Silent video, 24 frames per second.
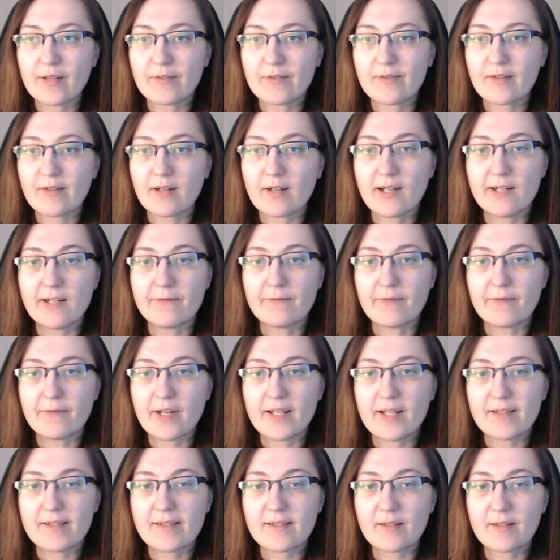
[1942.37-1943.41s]
they are afraid
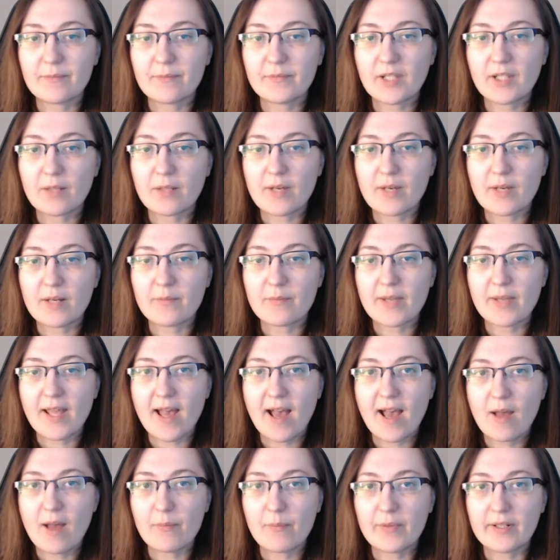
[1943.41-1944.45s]
something might be
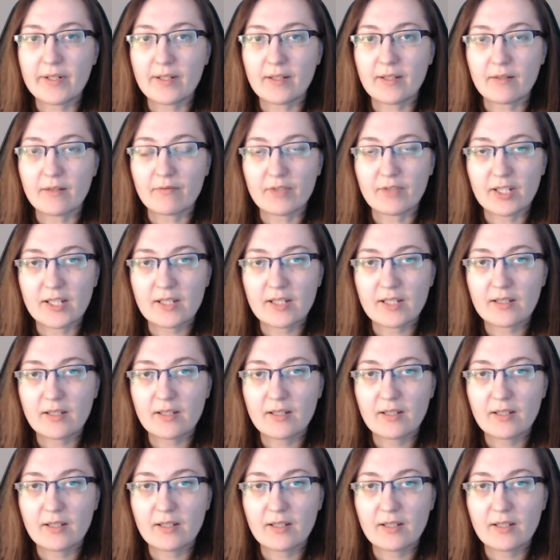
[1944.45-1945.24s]
happening, right?